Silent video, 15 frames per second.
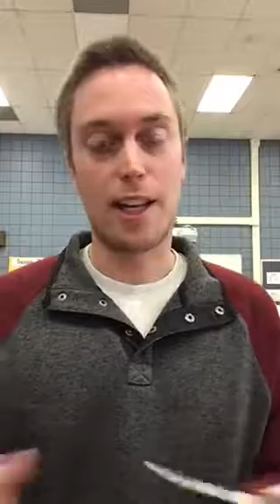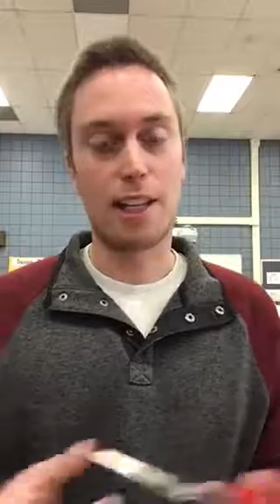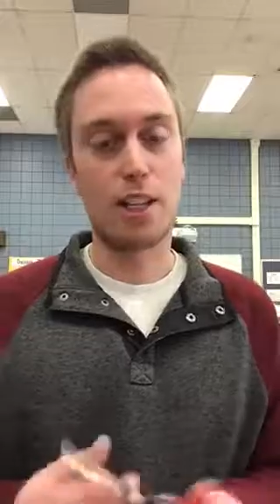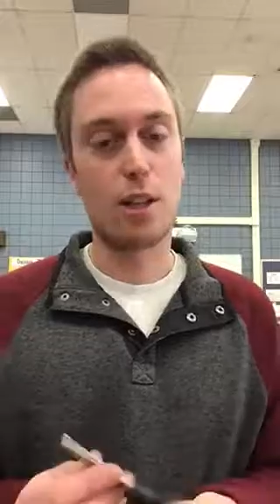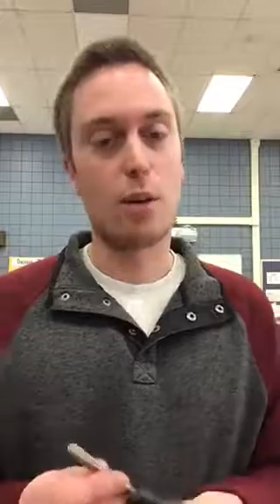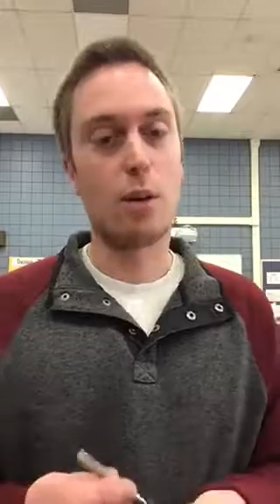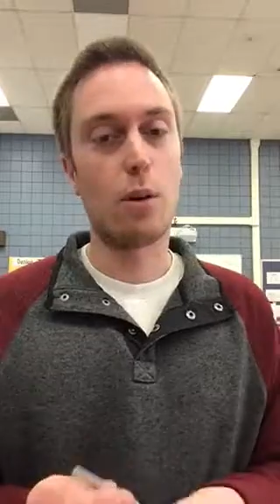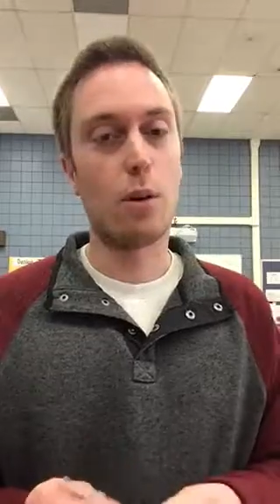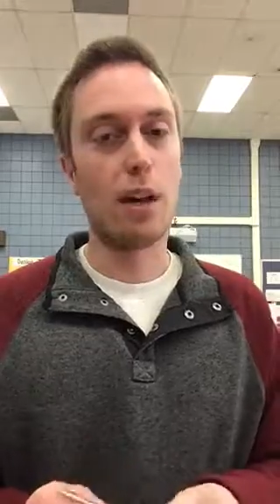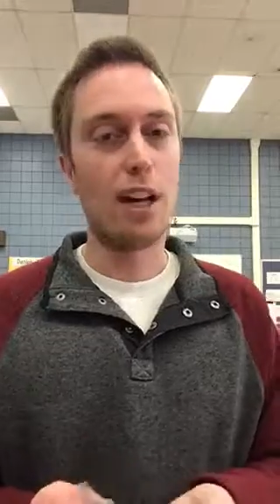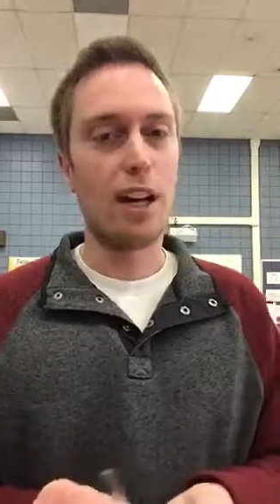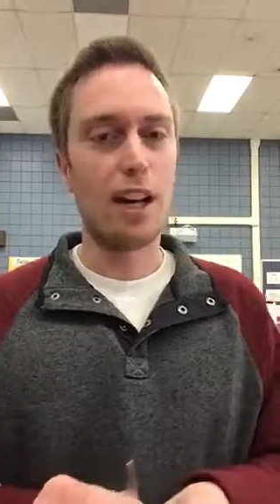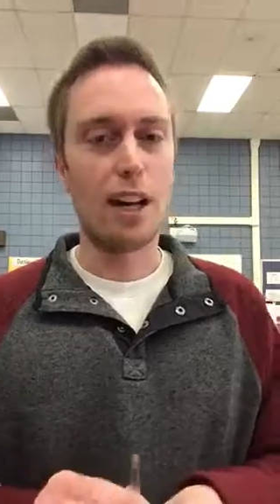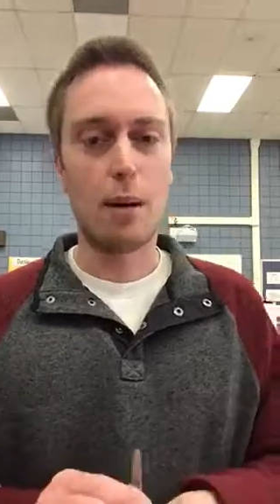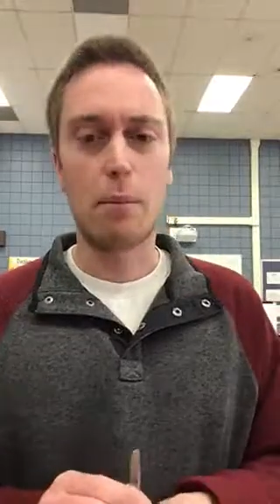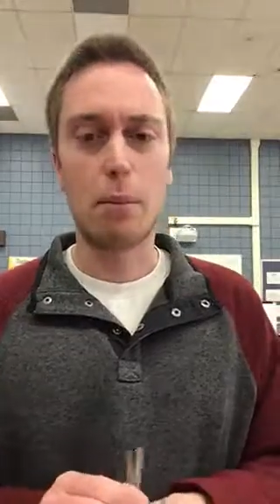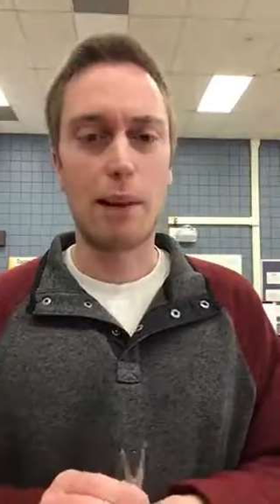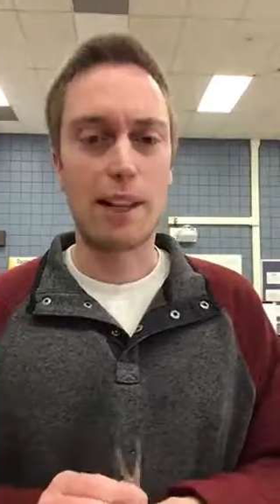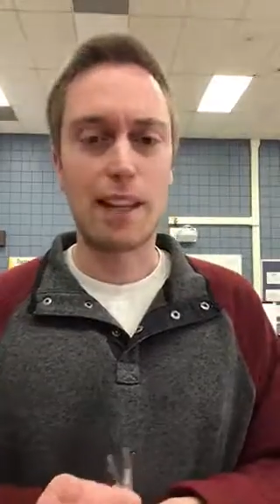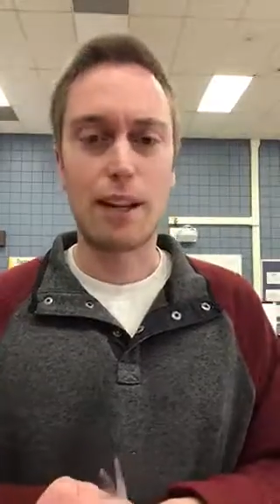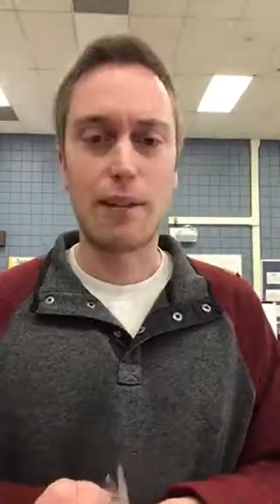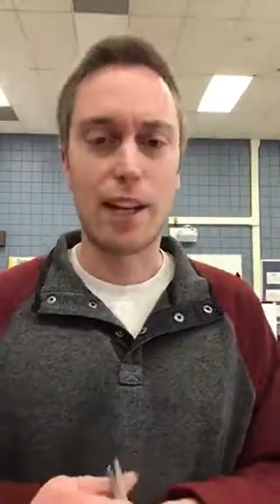And so you
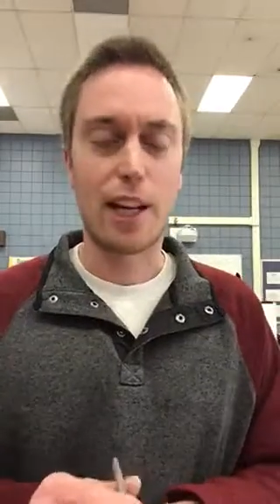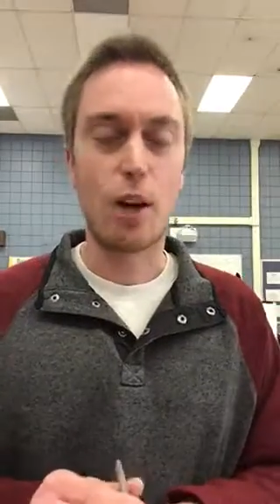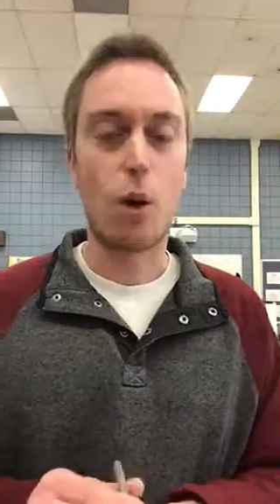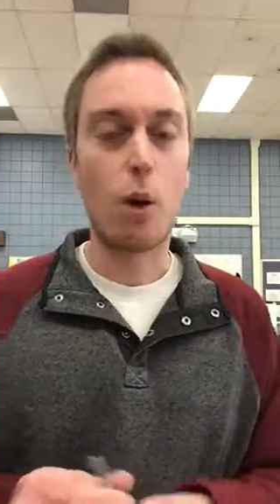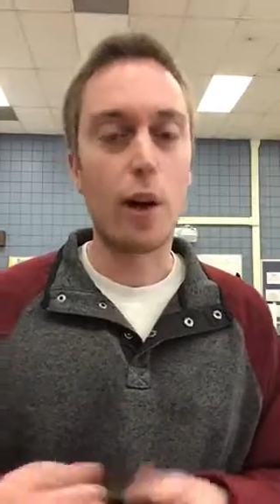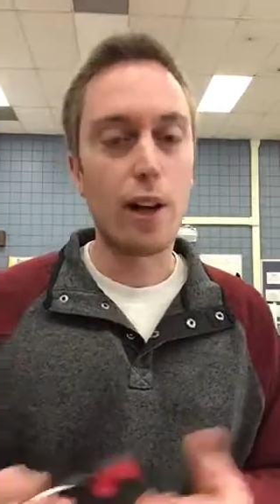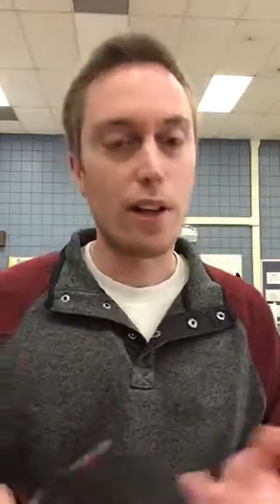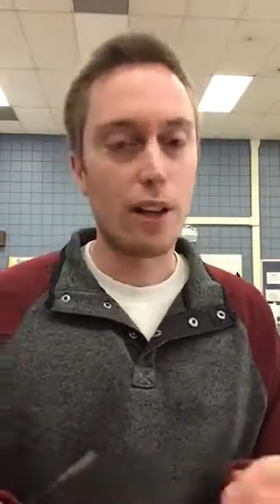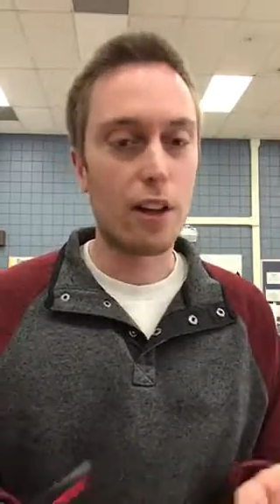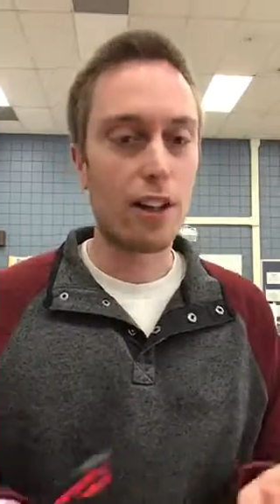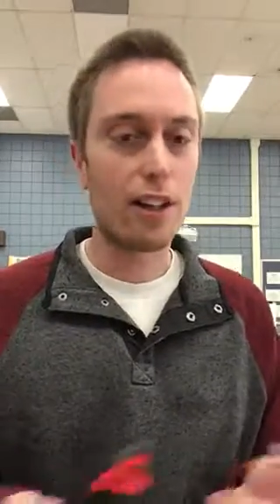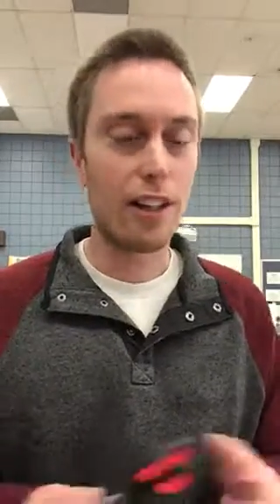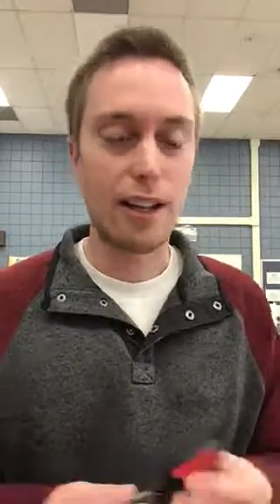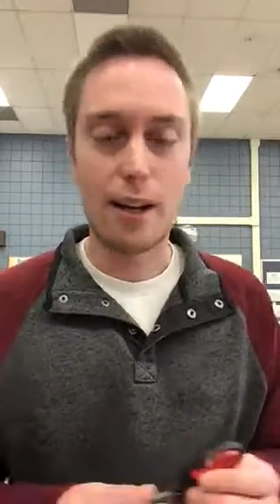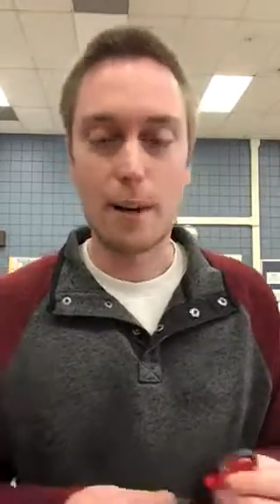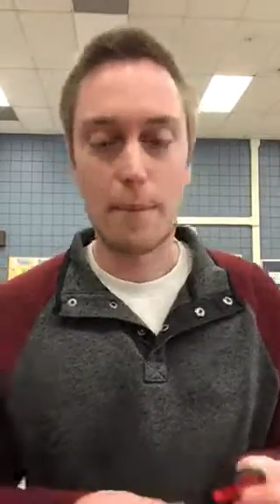might think of like an oil